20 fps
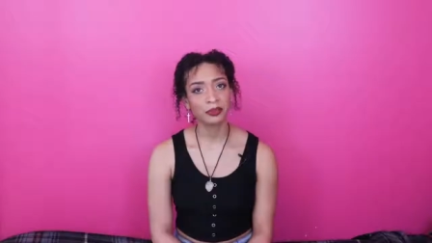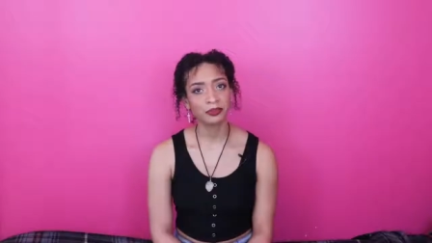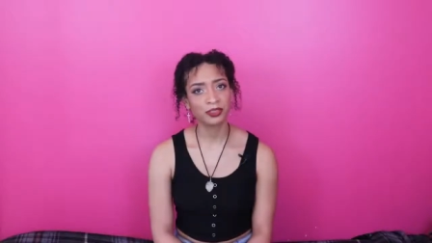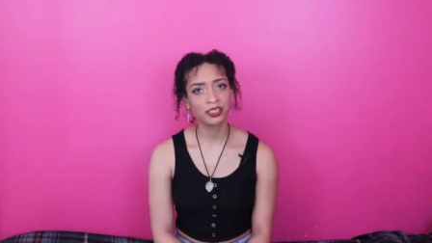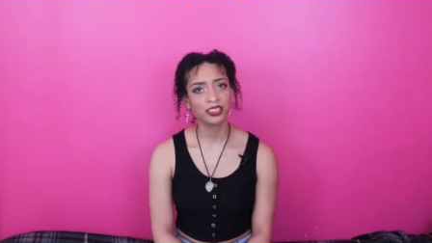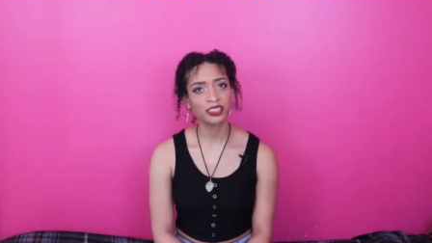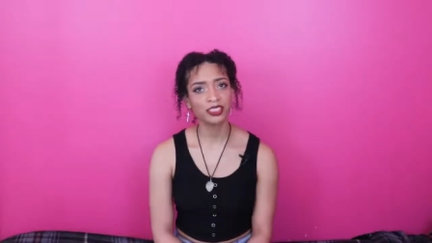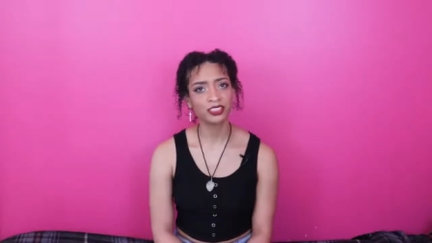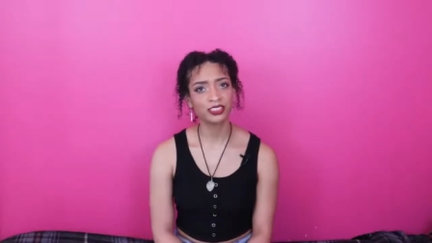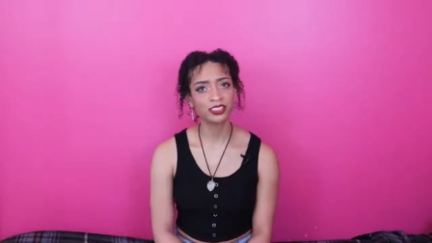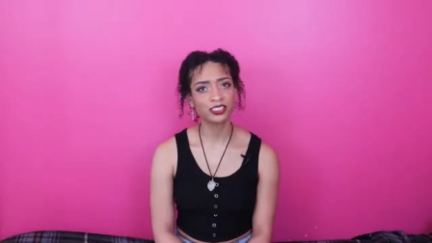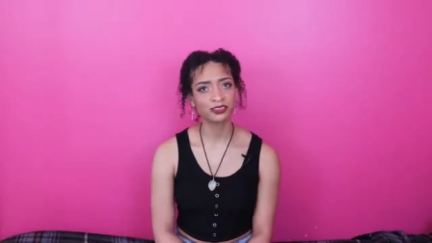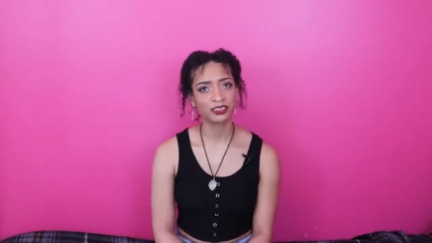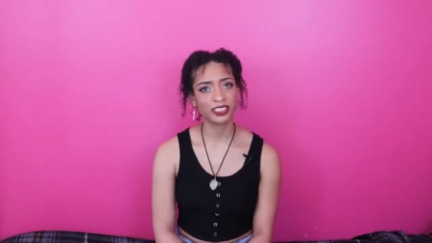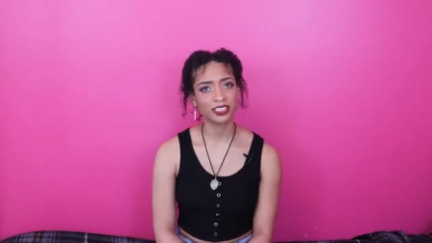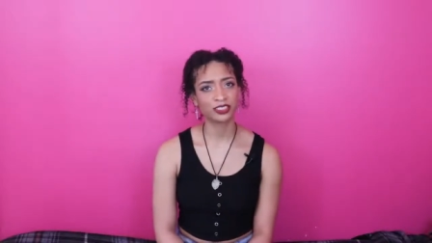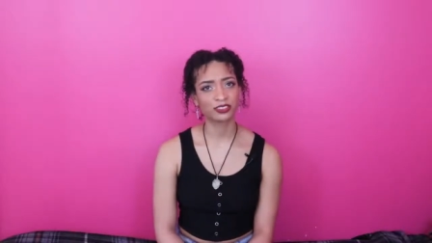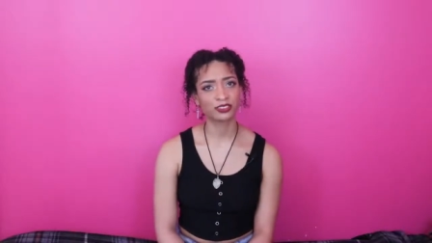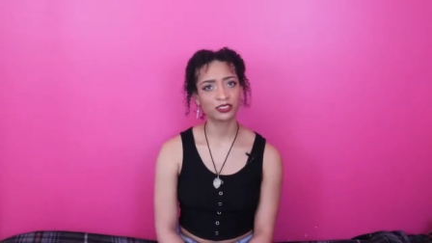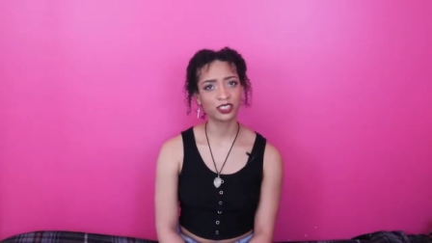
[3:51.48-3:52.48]
most used
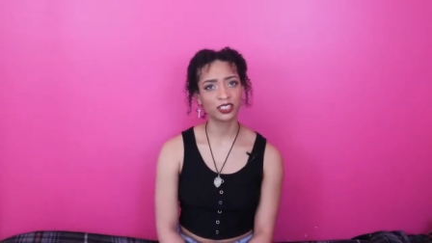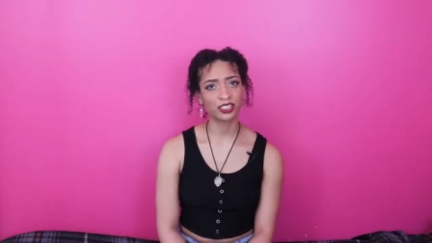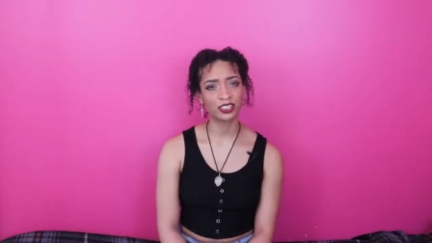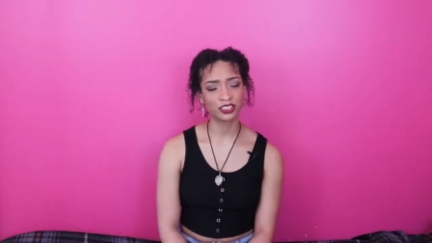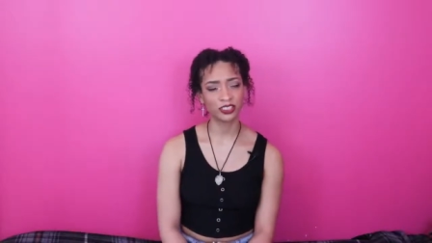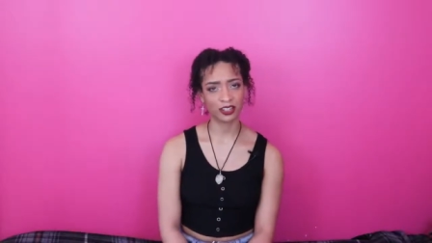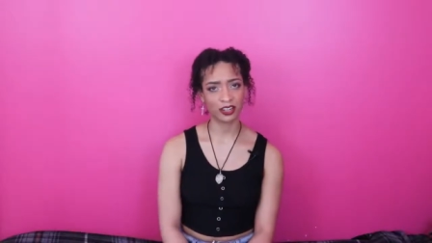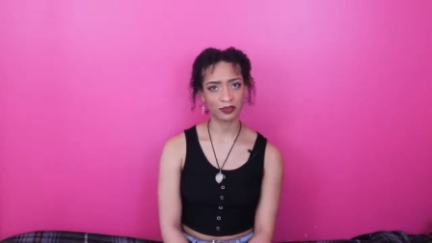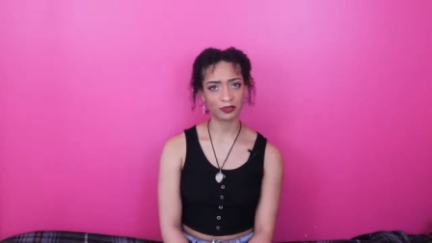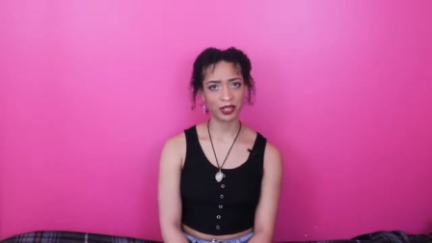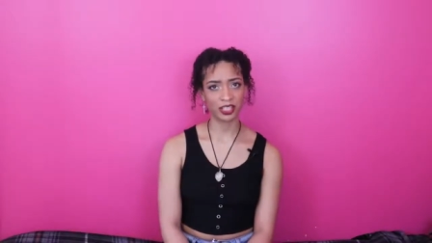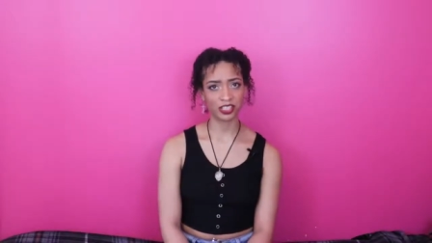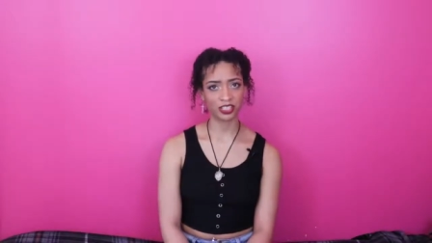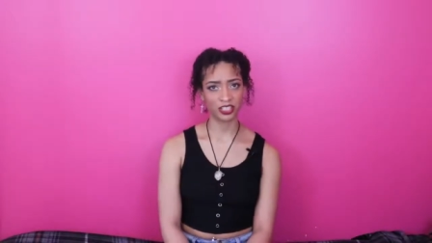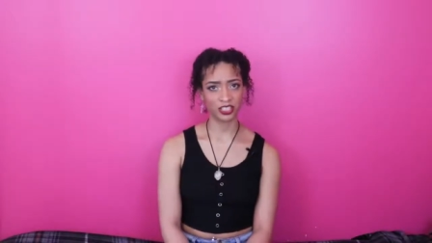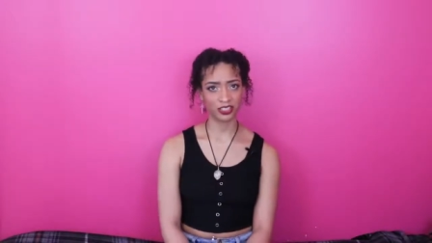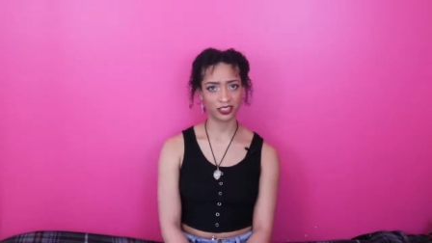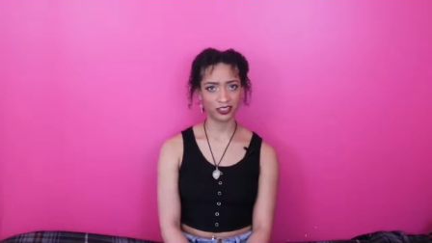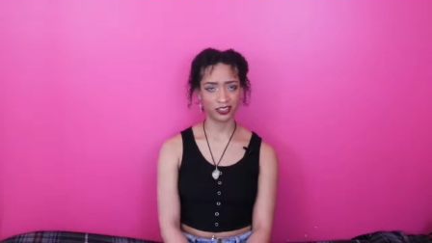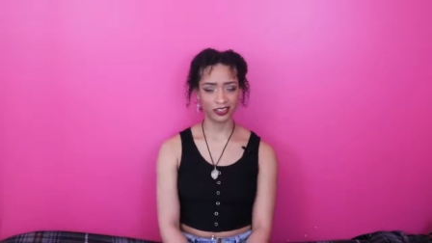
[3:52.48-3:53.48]
resource during my
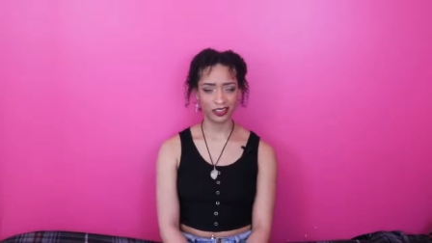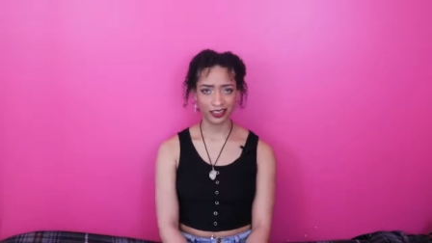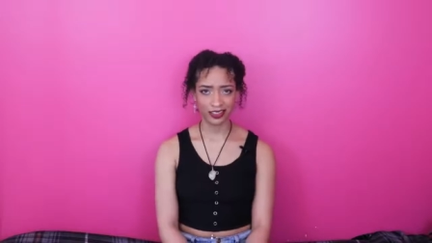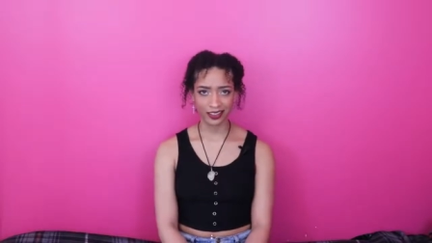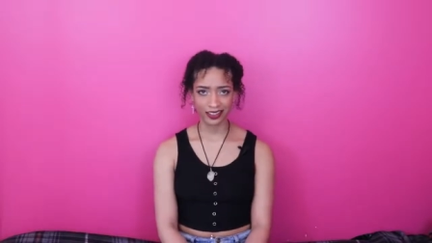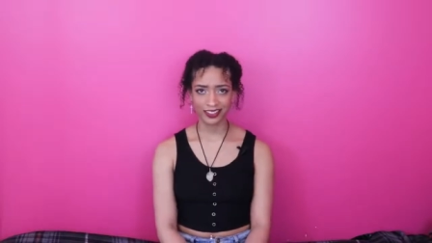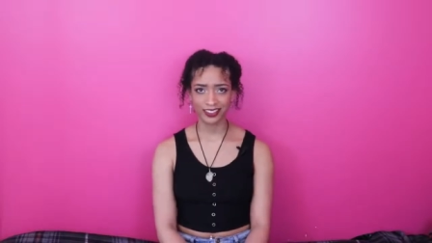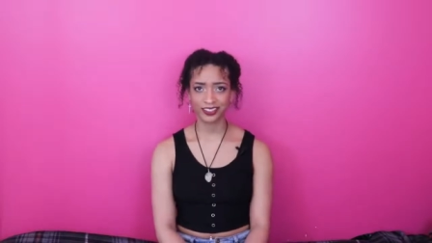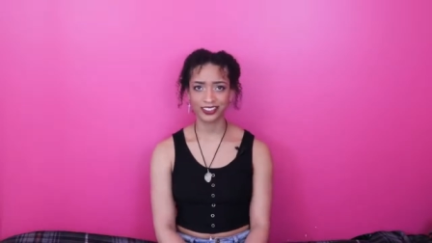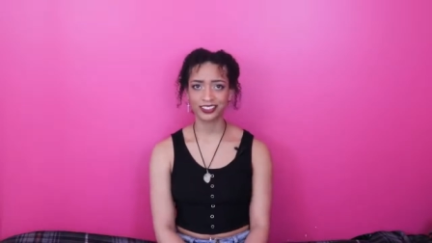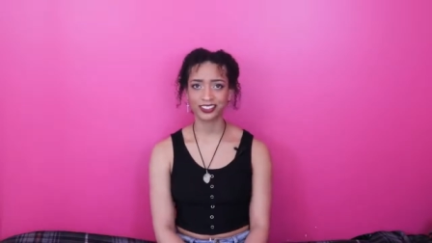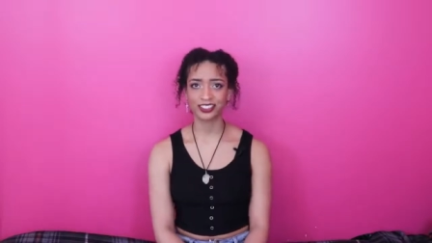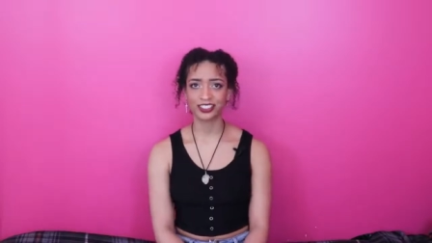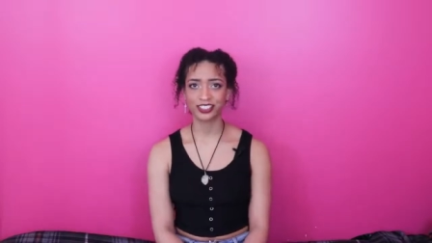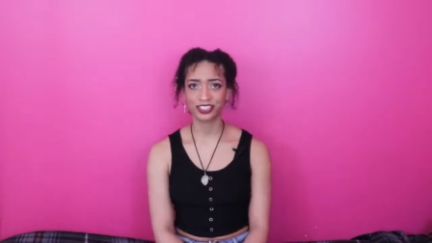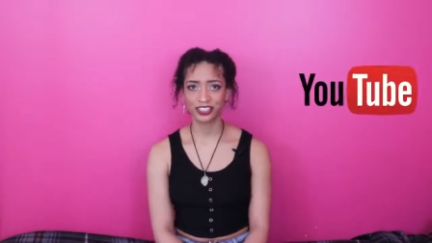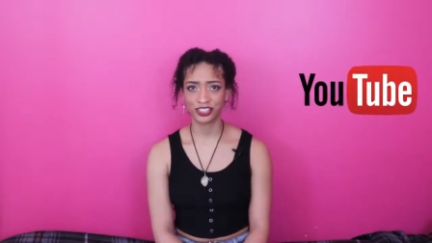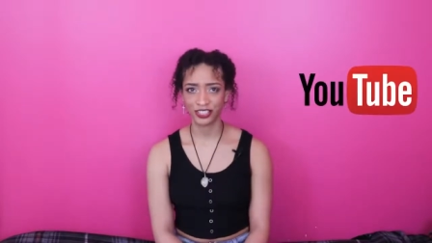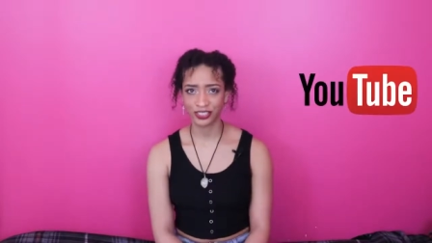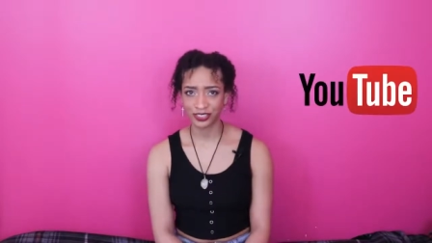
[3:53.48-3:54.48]
journey is
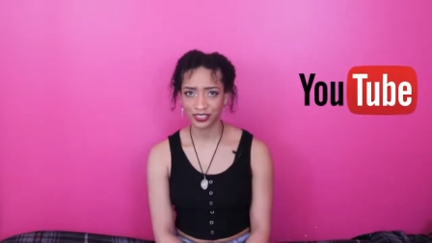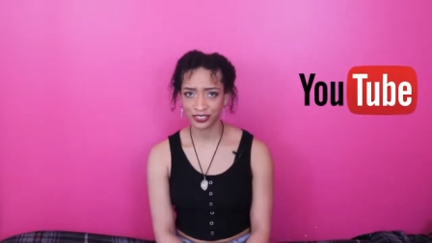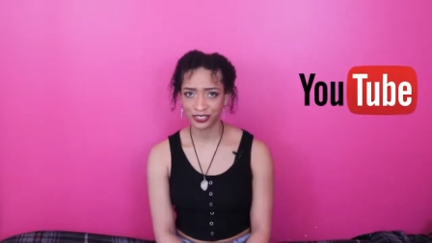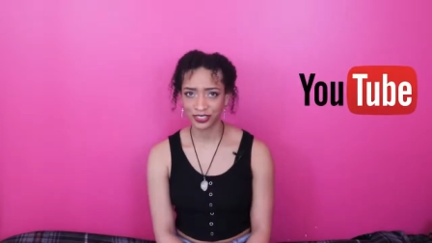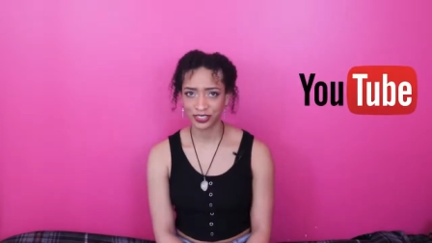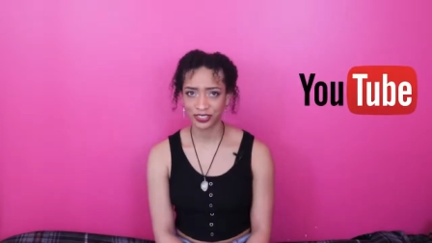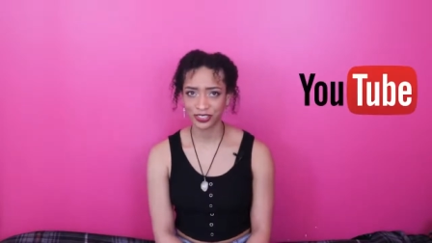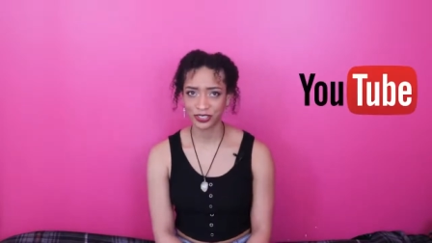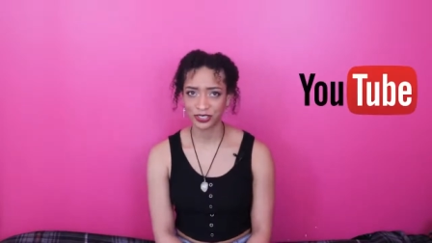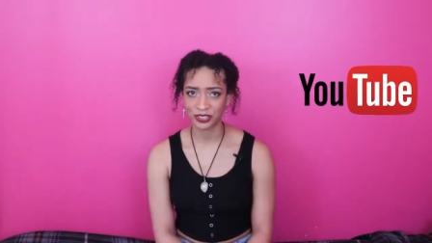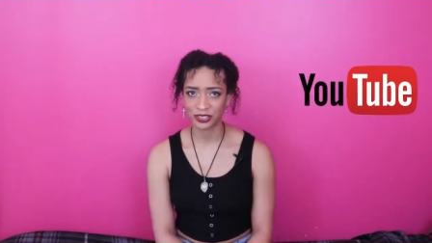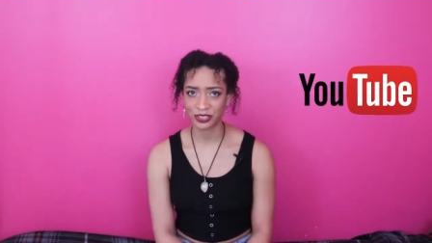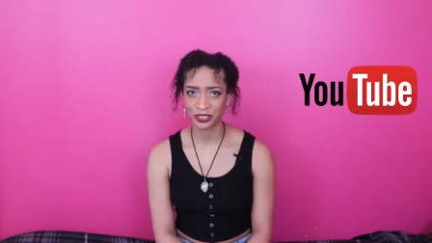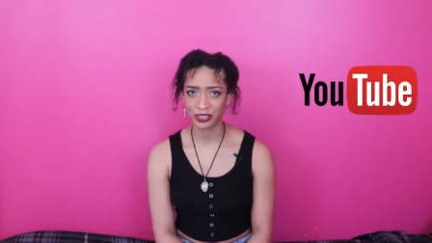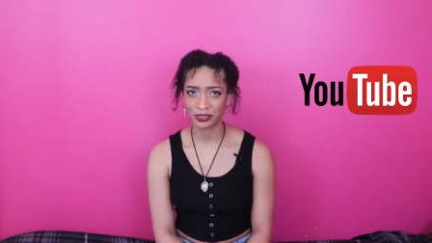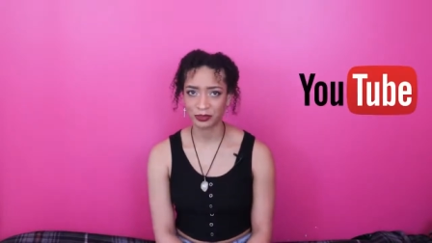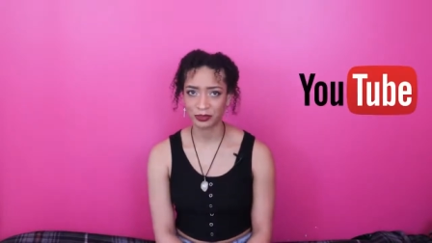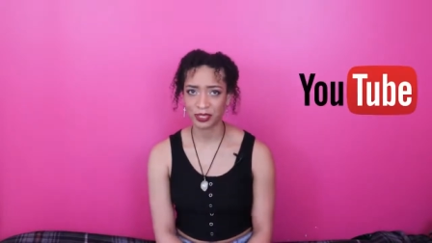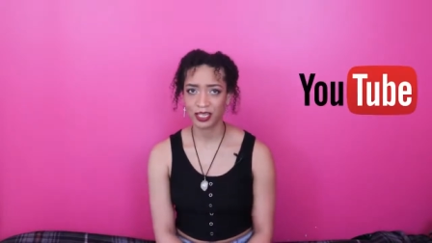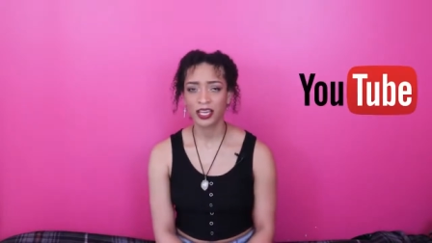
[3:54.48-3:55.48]

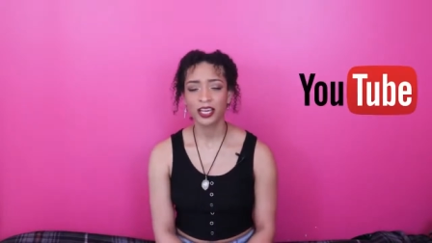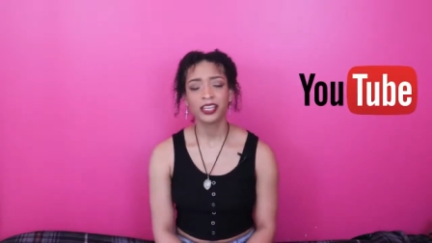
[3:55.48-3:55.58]
YouTube.